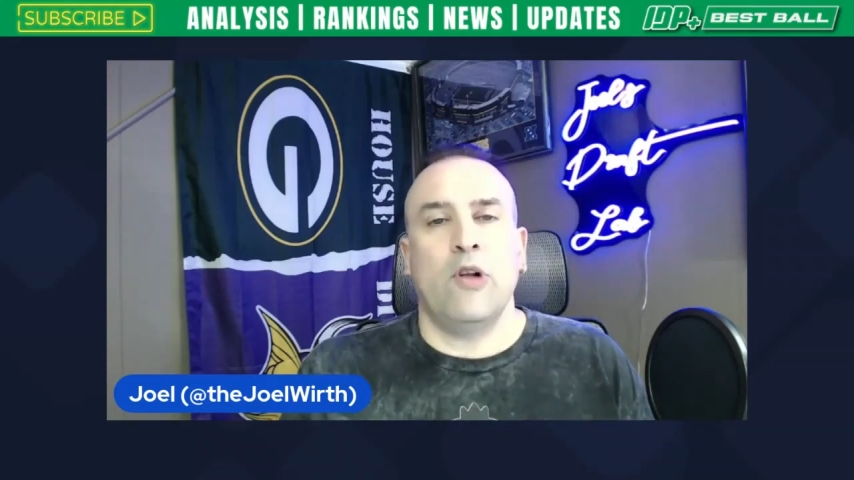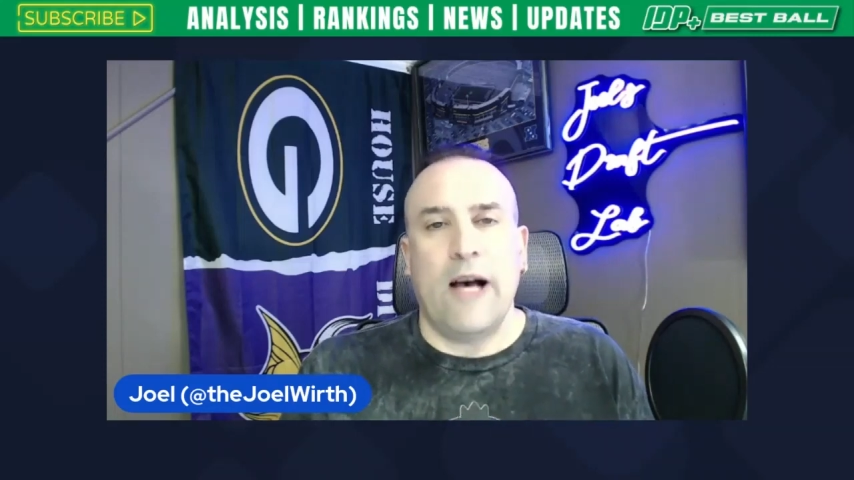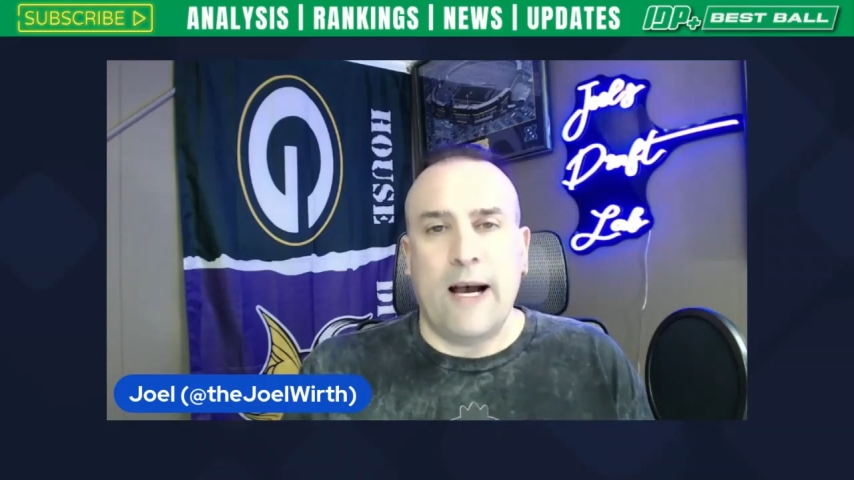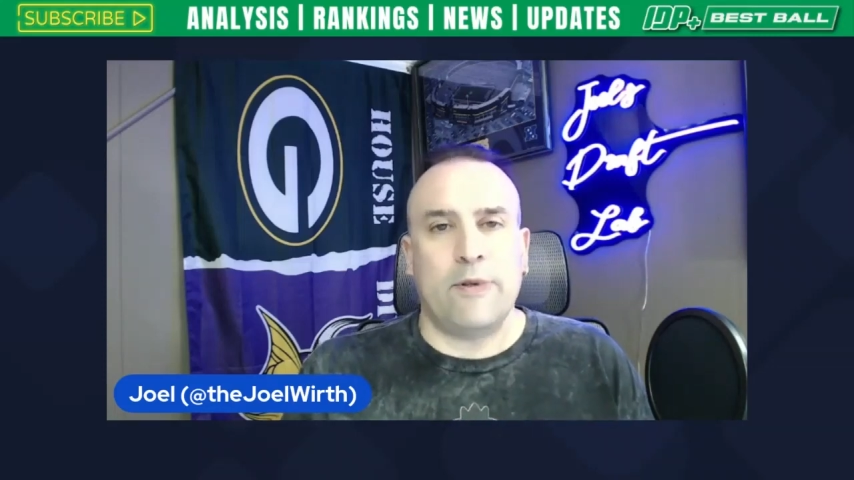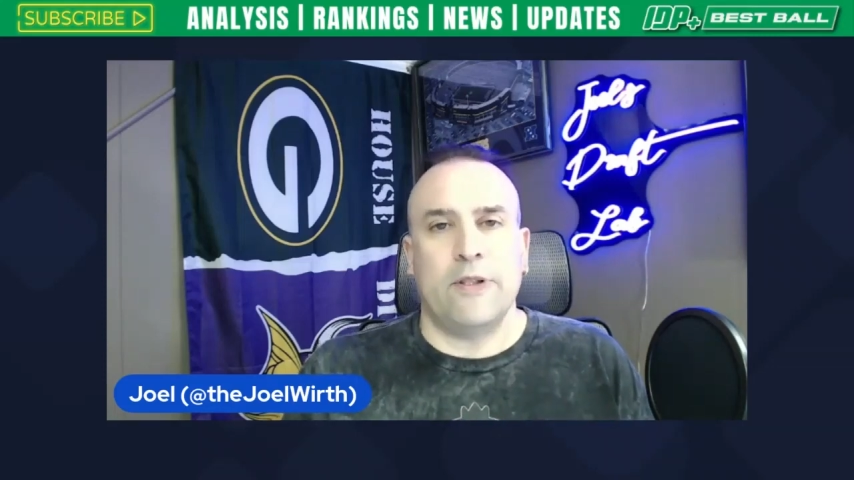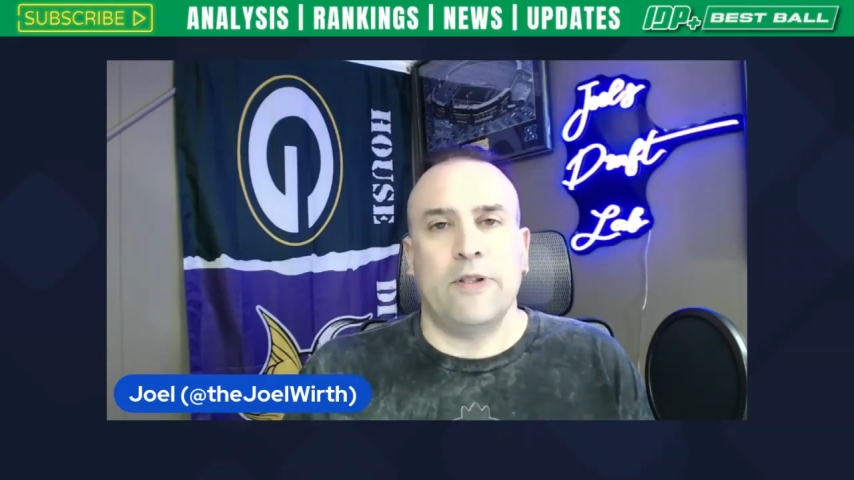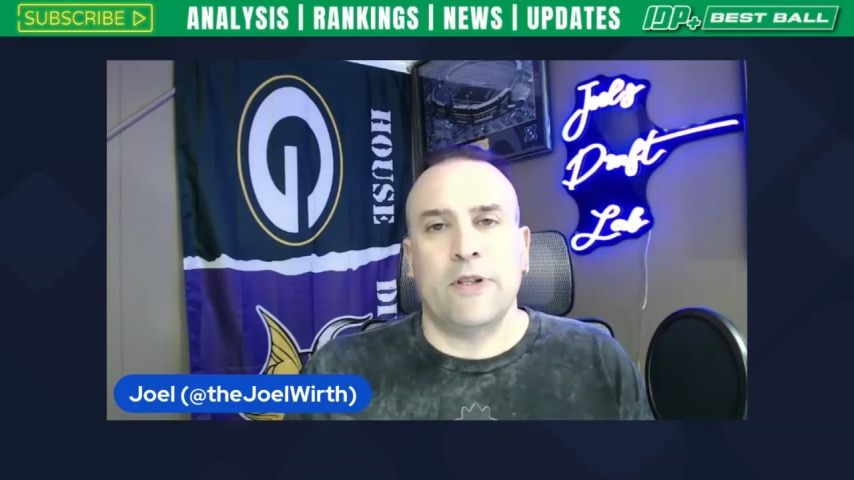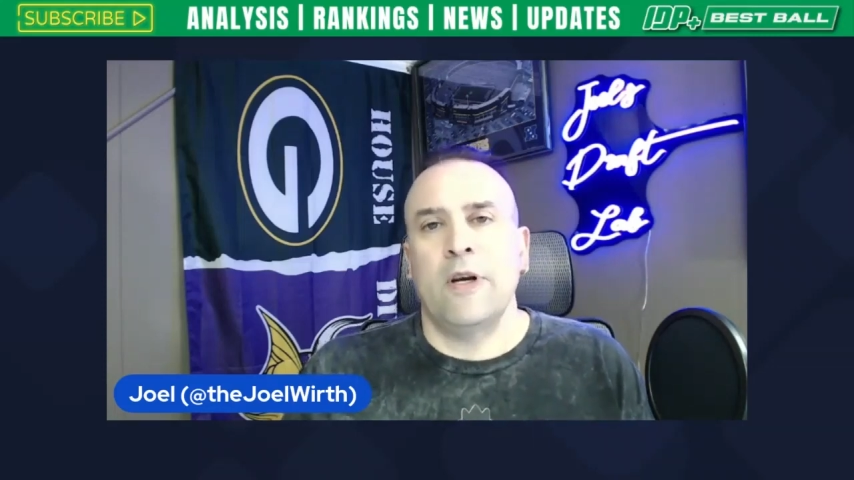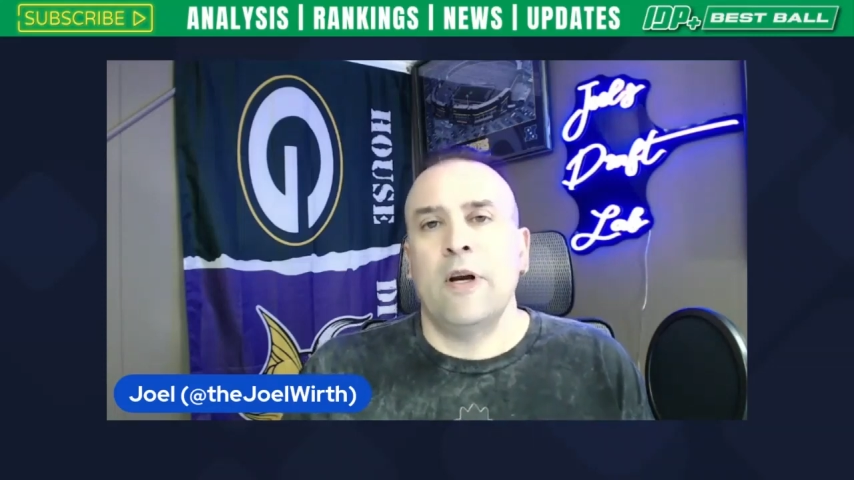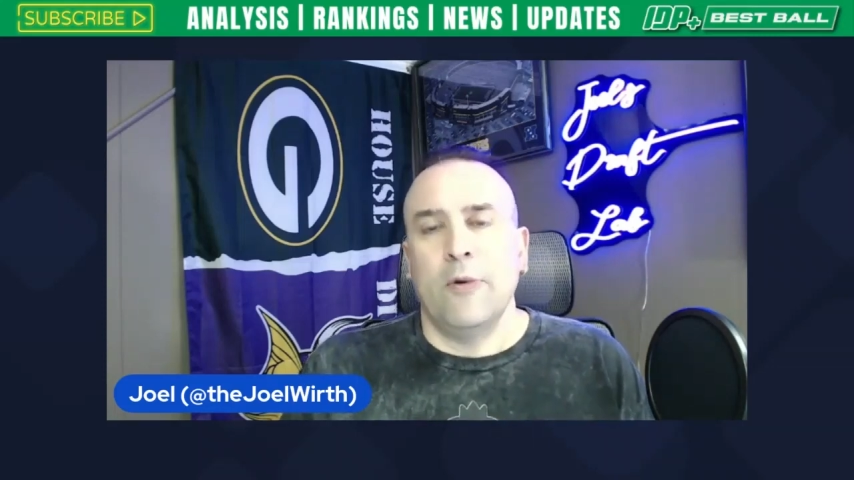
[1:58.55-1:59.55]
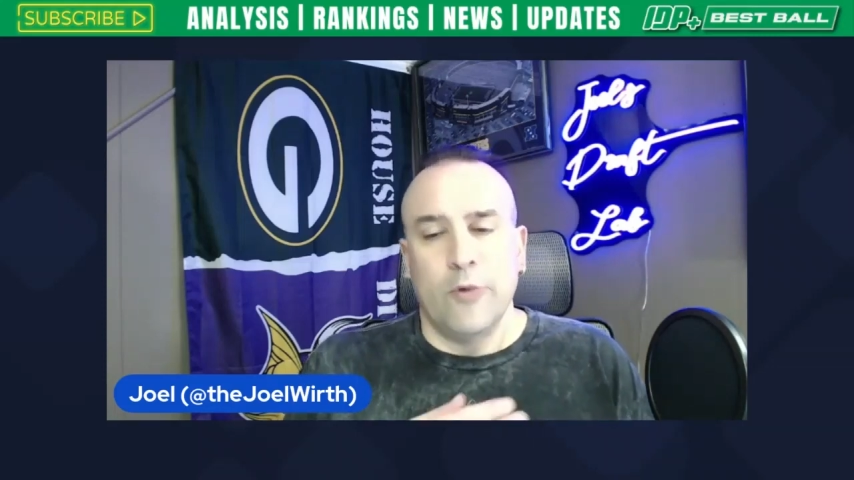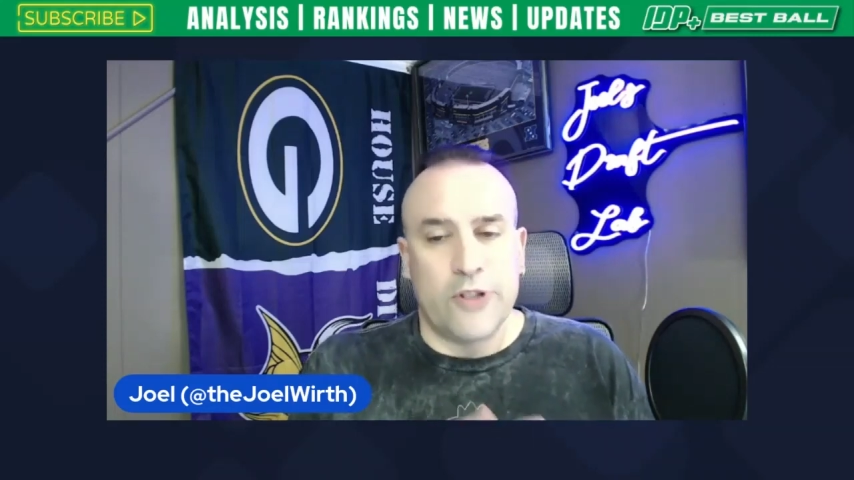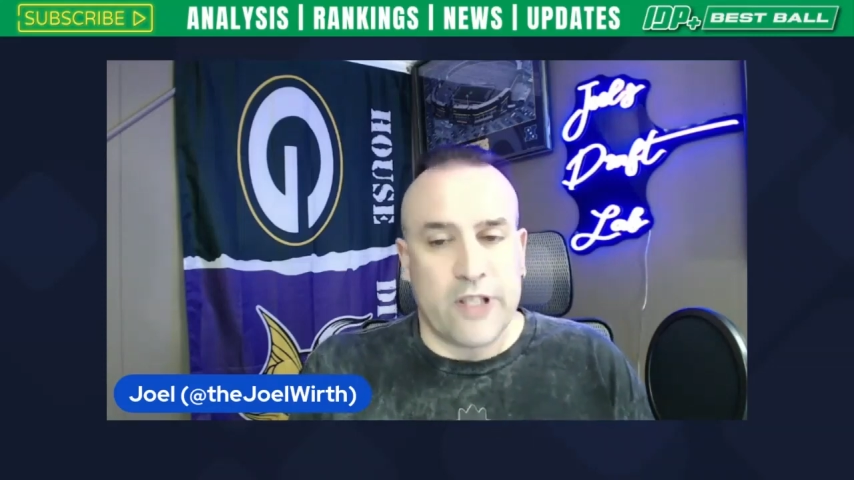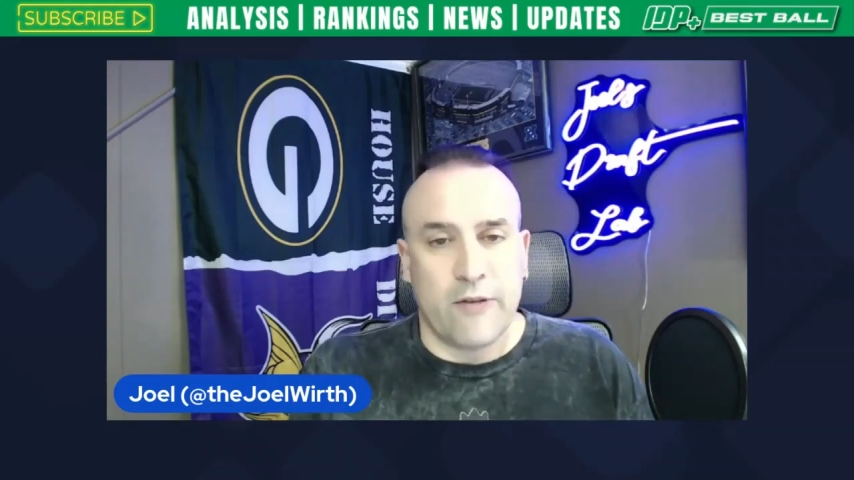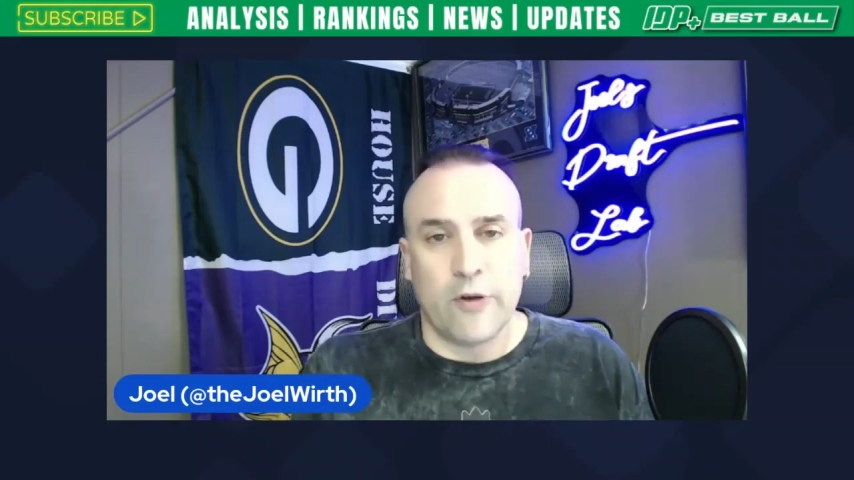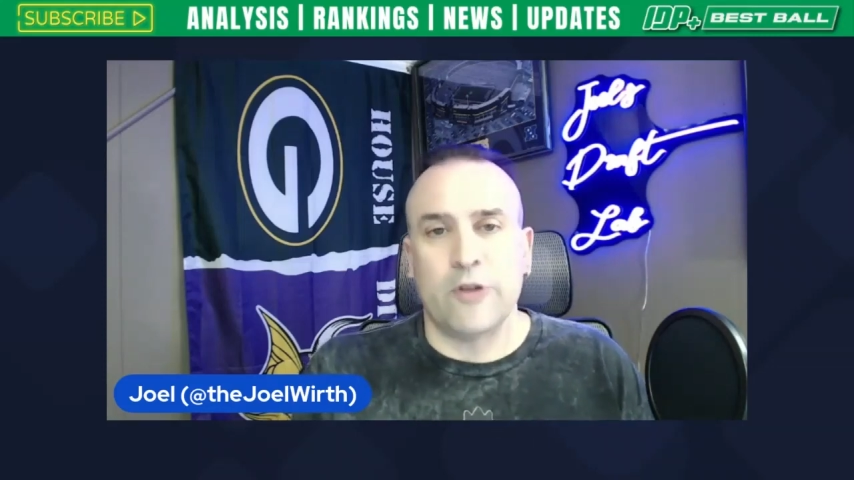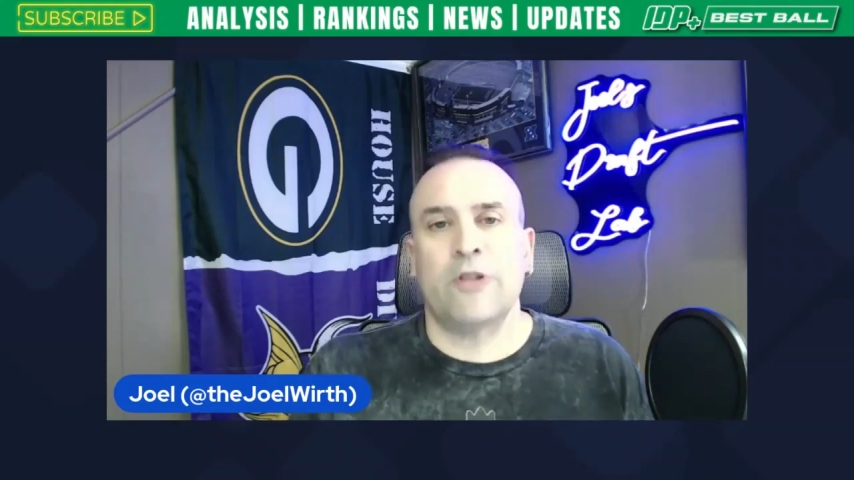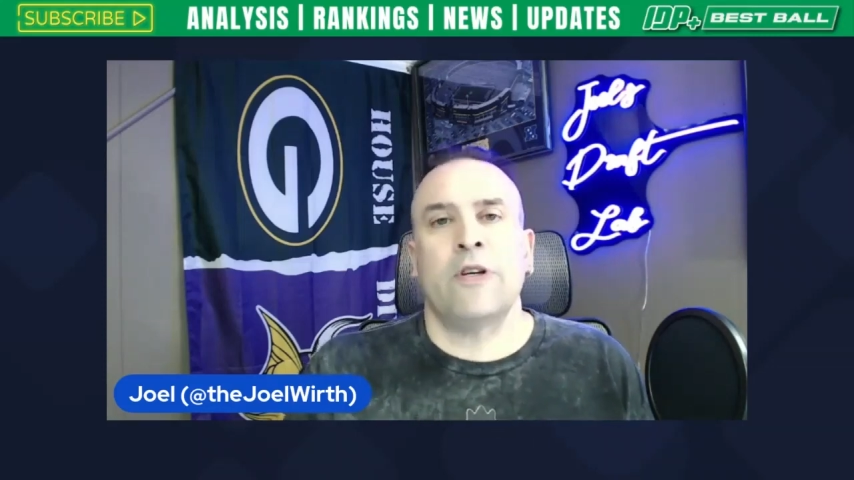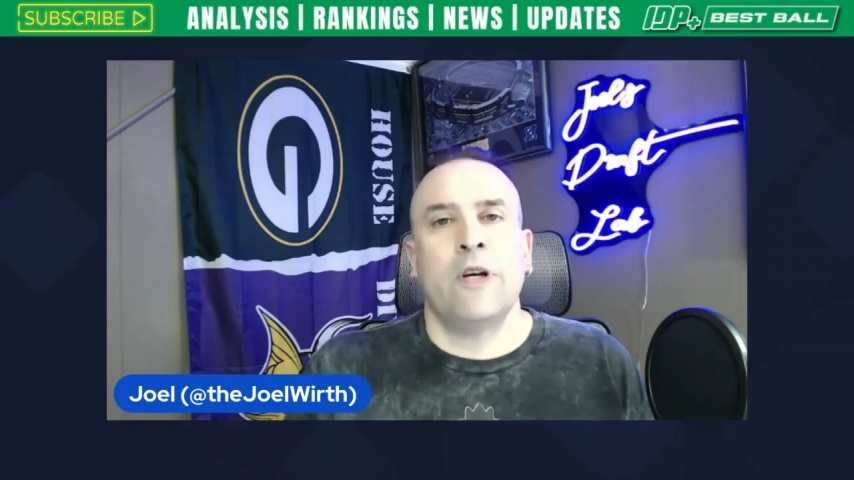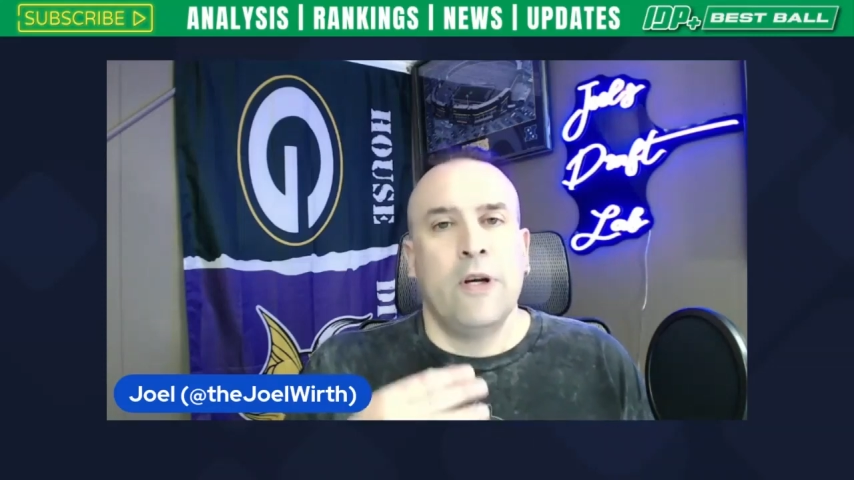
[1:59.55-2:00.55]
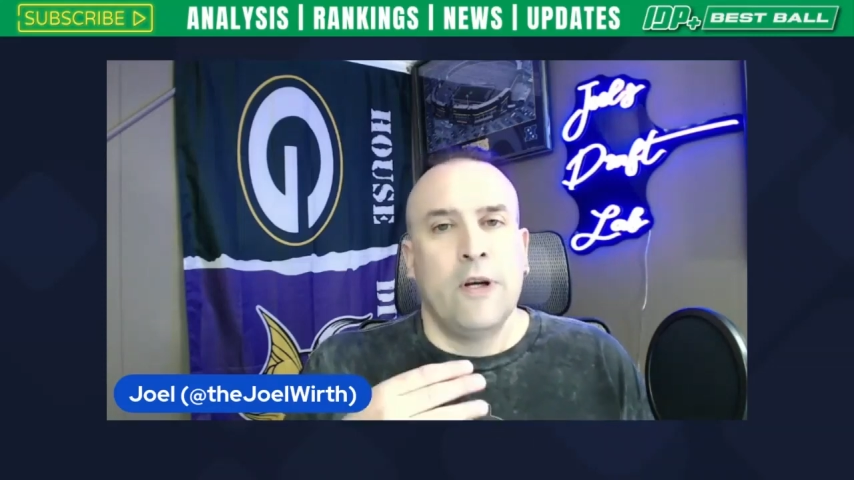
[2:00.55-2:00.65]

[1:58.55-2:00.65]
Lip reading: options, receivers,